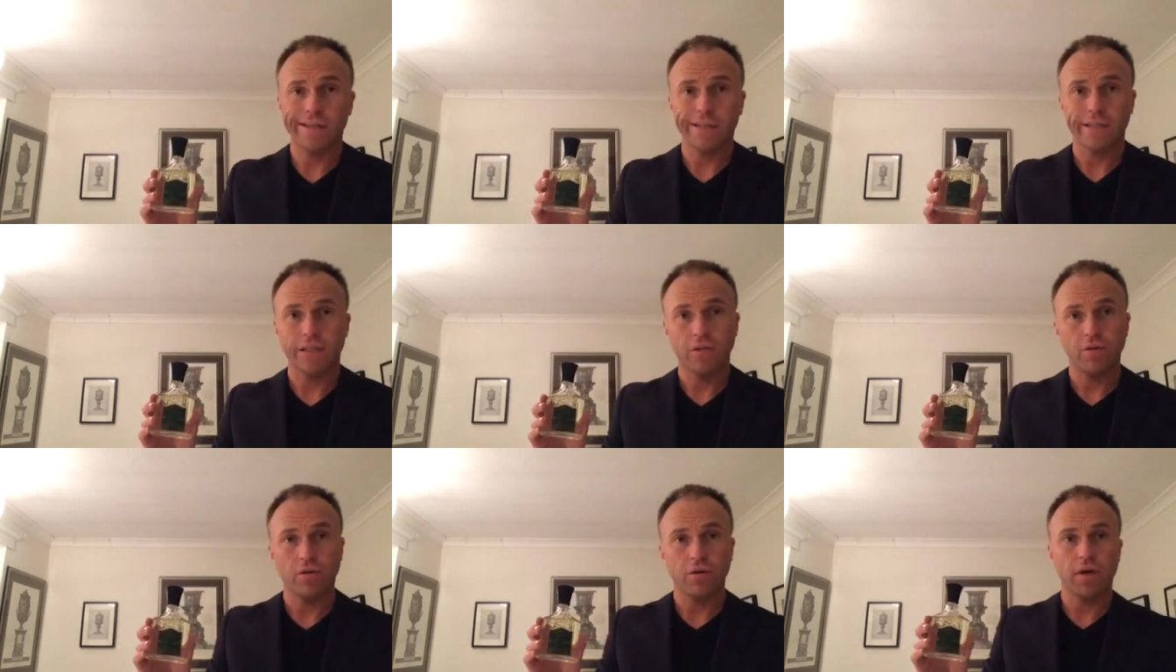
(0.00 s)

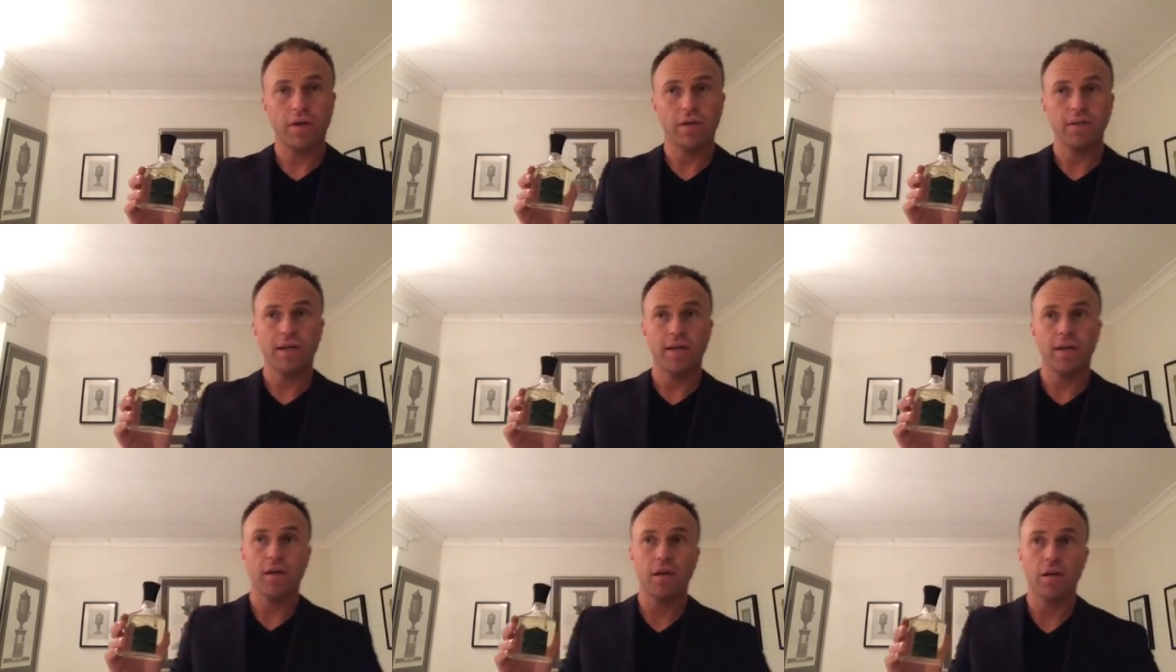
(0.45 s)
does not
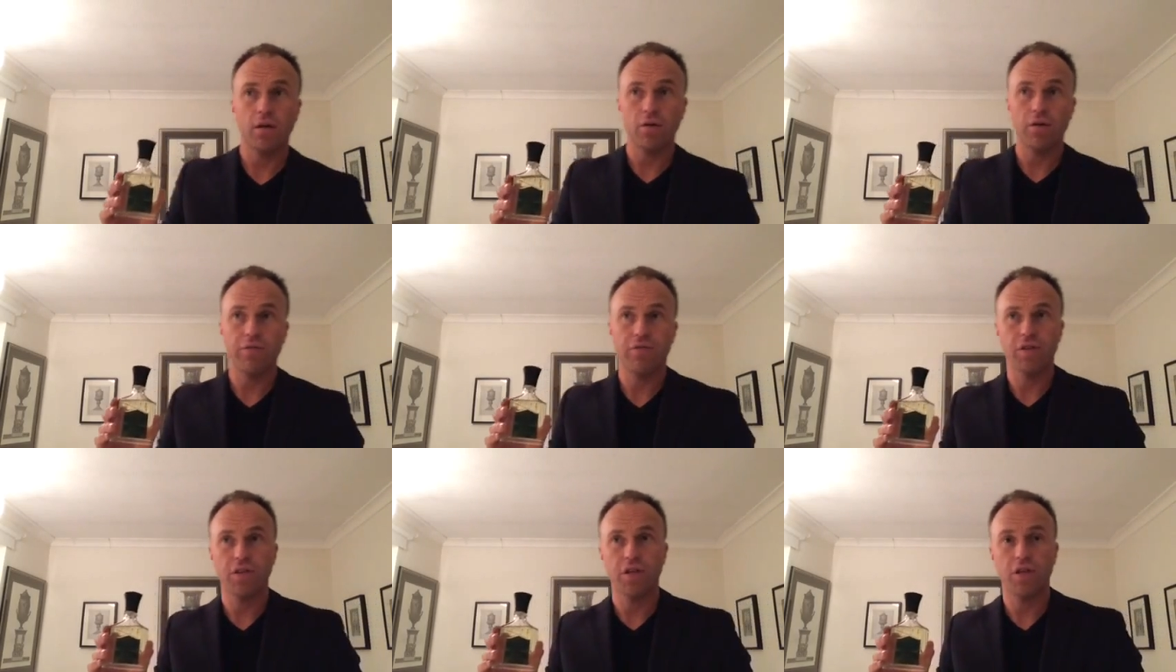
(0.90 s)
get a
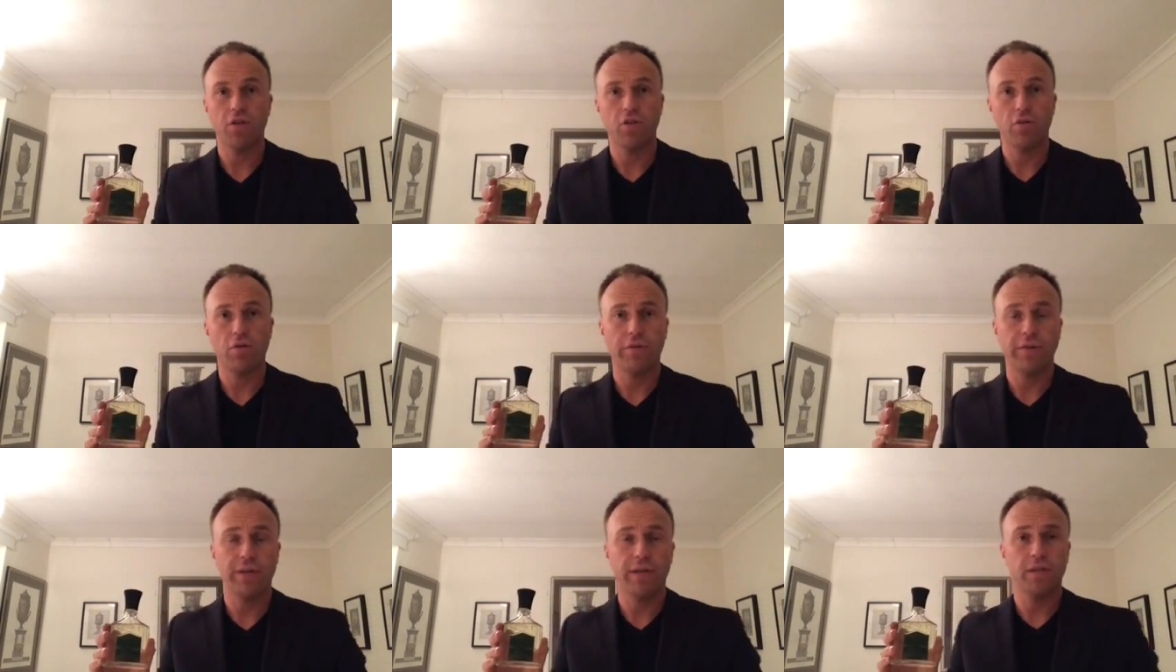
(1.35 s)
lot of
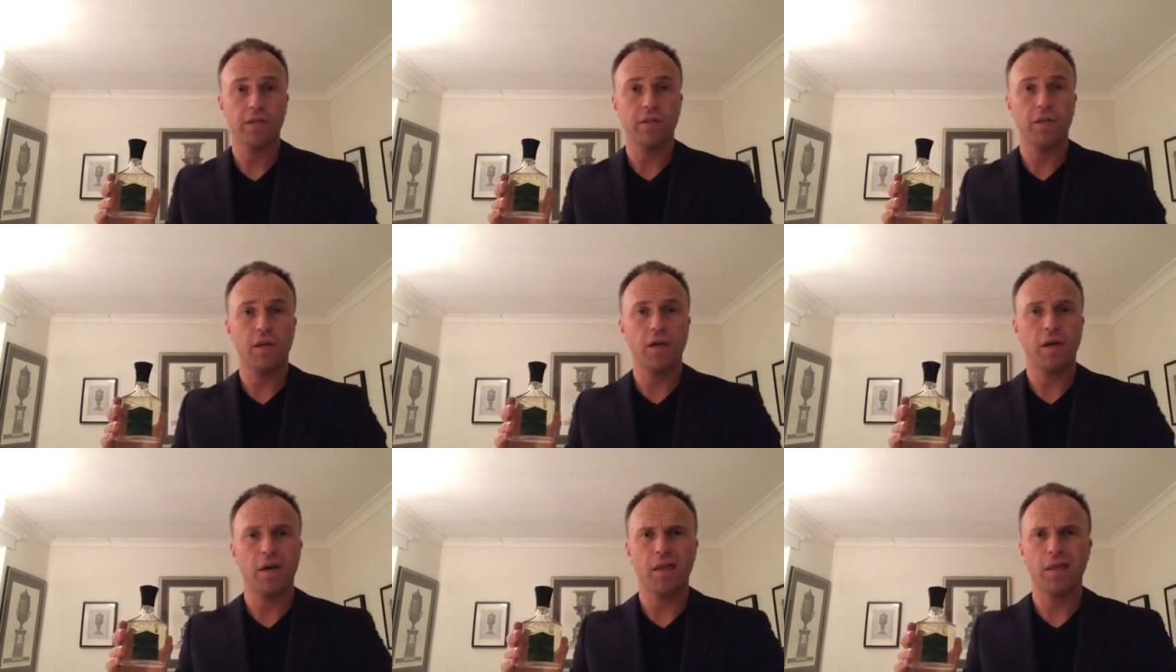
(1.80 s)
attention on the internet.